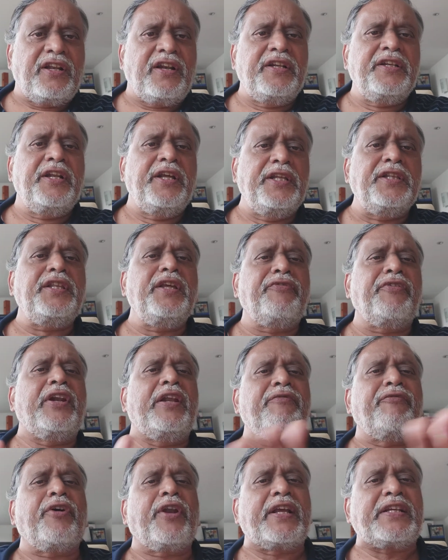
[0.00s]
In Hindi
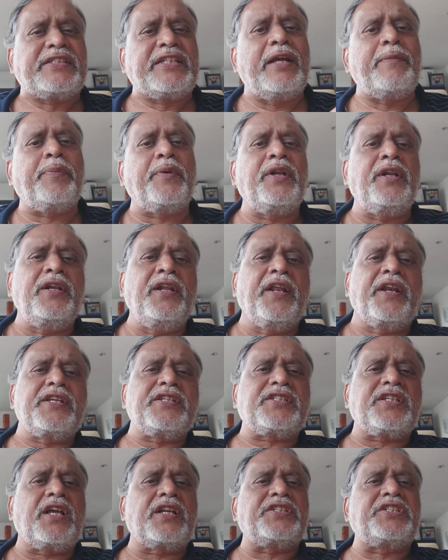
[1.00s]
film, for example,
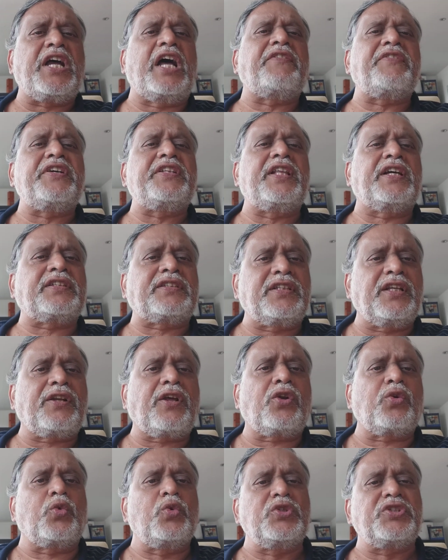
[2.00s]
lyrist are Javed Akhtar
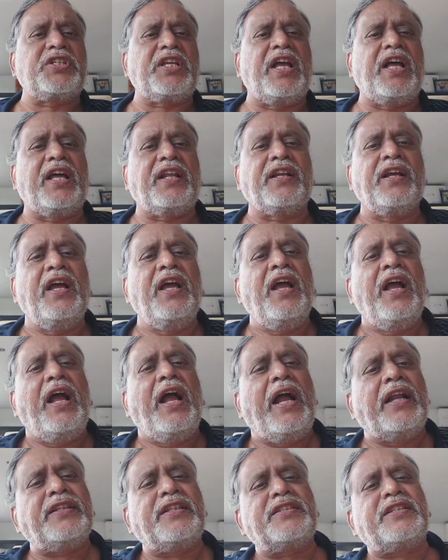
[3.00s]
or Gulzar,
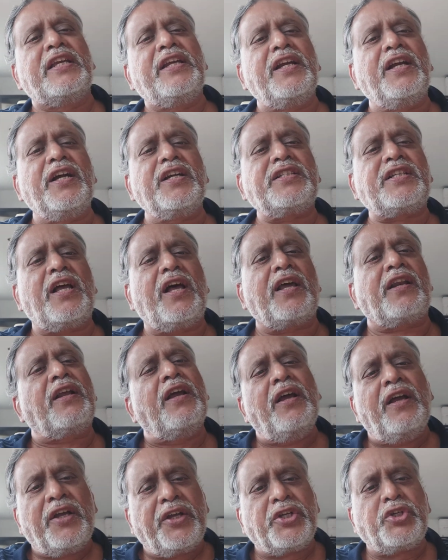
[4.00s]
and the singers are
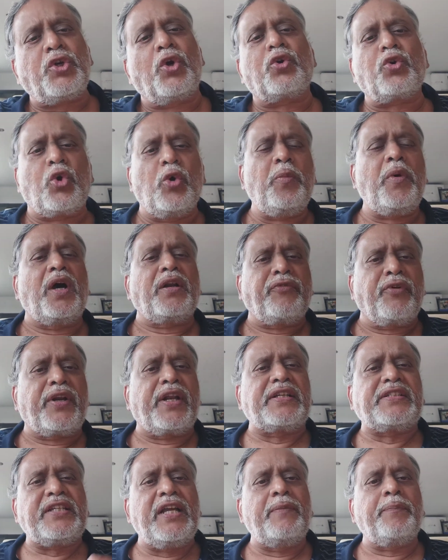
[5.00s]
Kishore Kumar, for
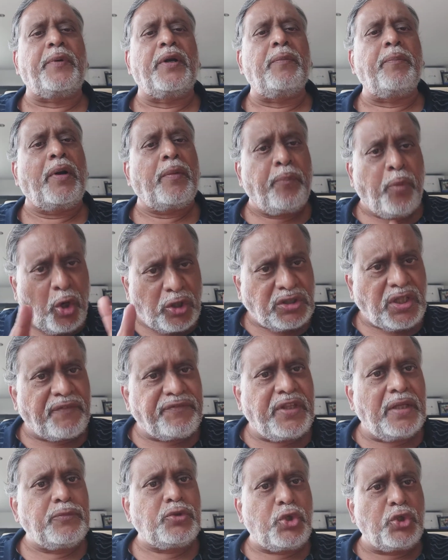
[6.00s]
example. But both
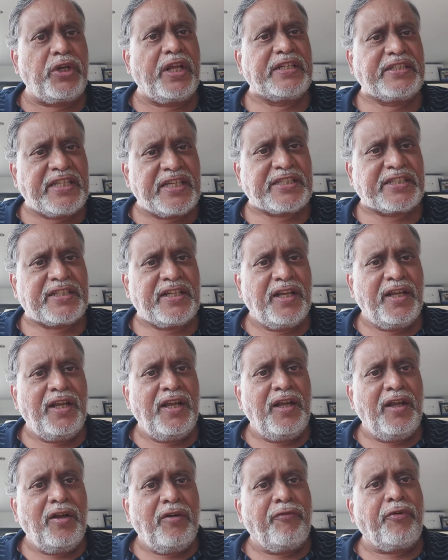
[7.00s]
of them should exist
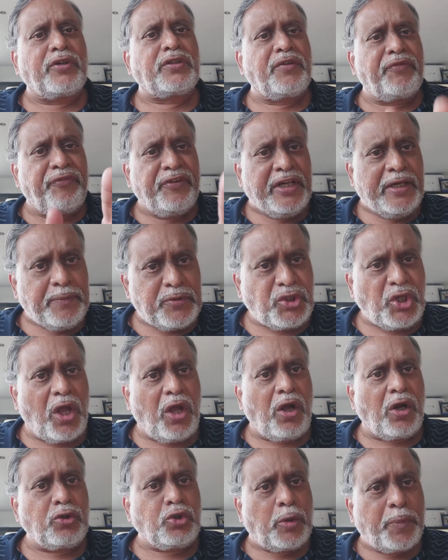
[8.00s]
for the film
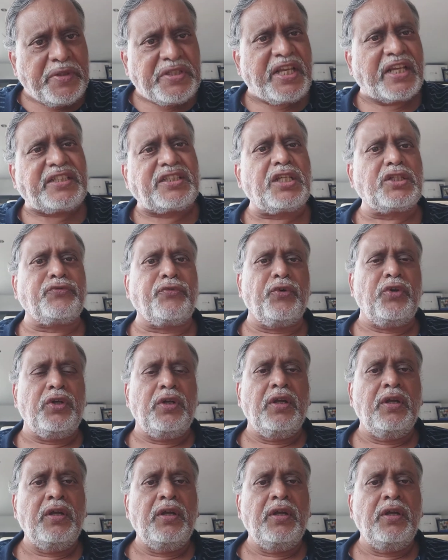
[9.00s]
song to be successful.